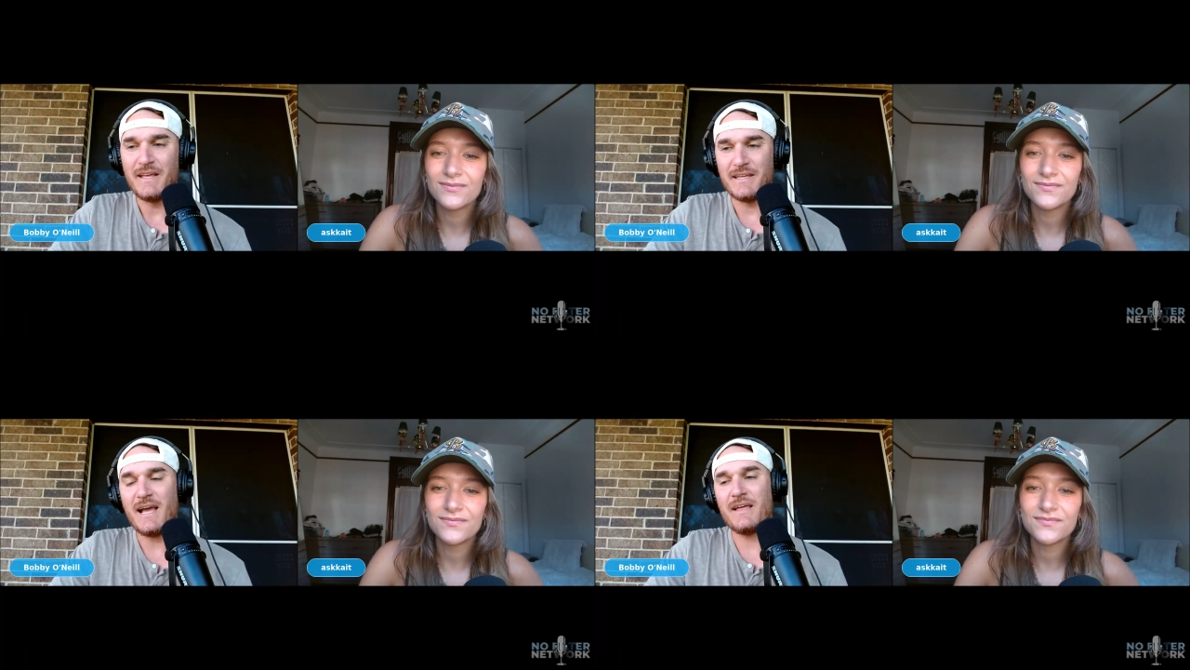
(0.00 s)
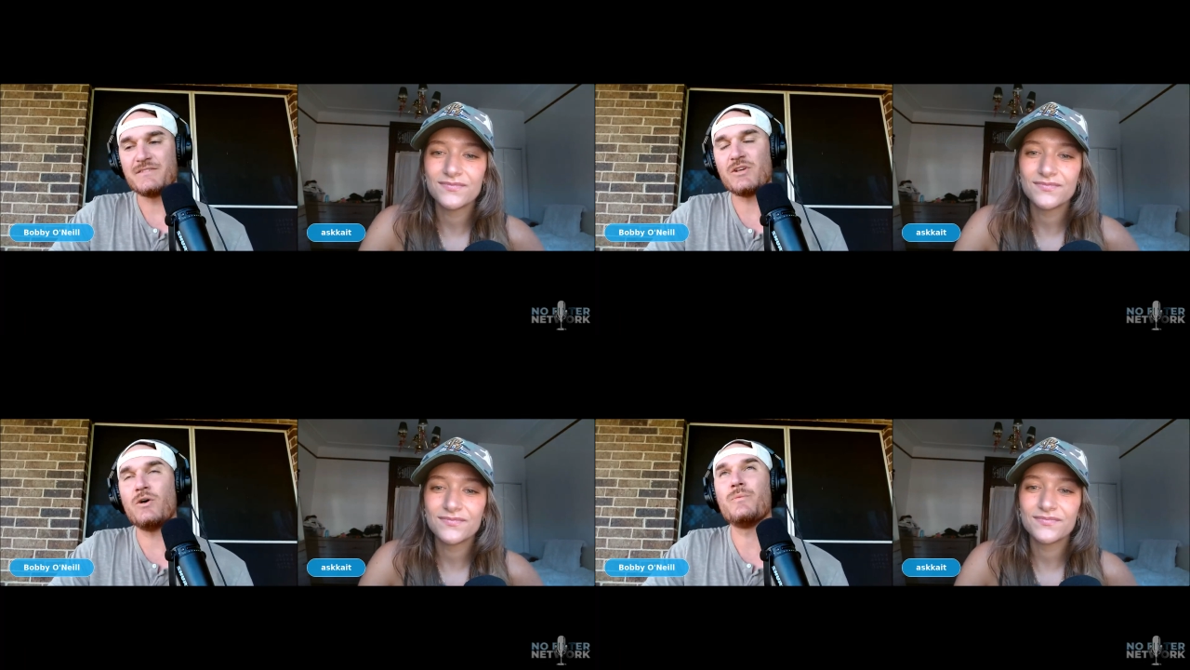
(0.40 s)
Speaker 1: Yeah.
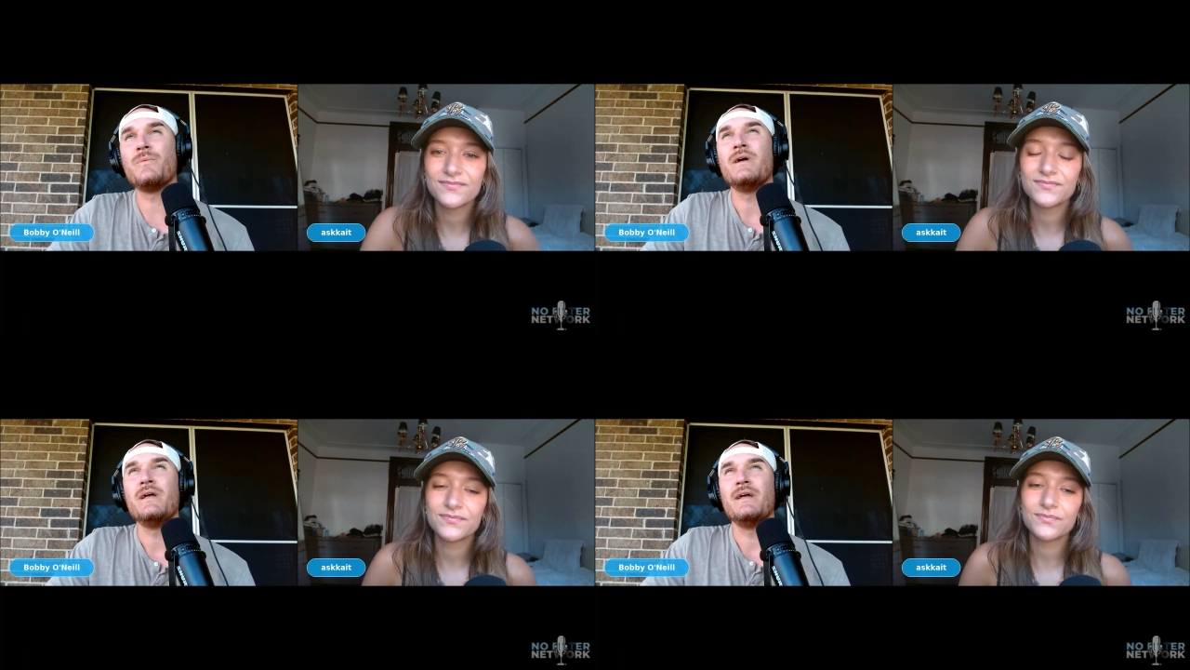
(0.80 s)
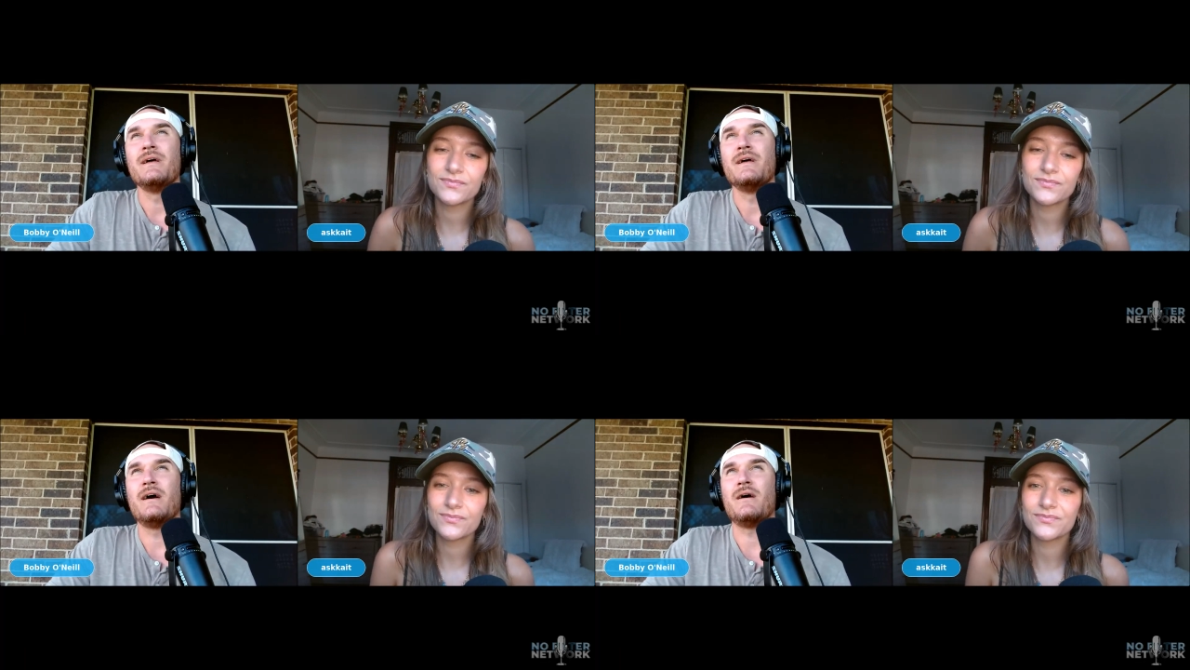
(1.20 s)
So,
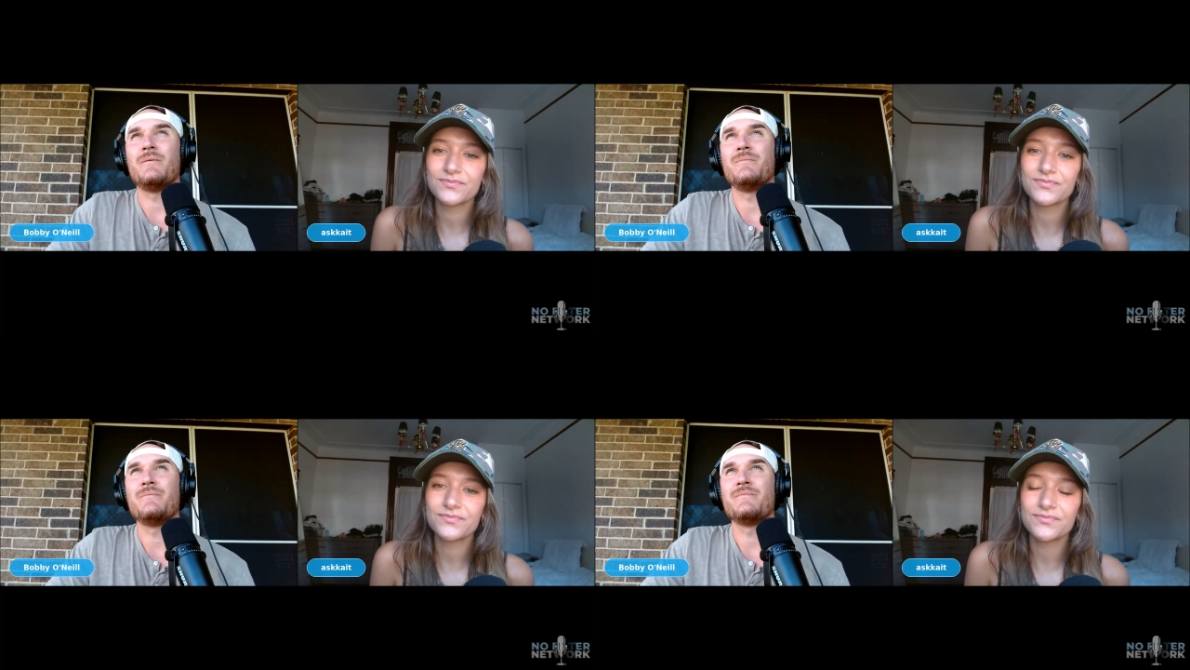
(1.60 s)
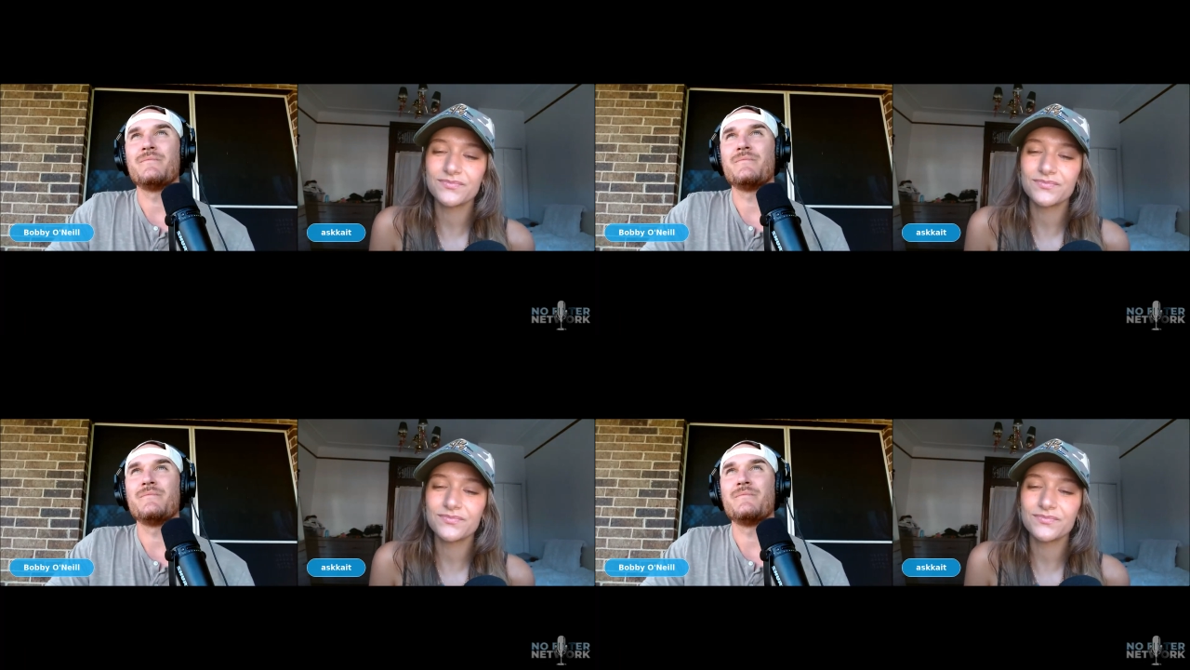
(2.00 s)
um,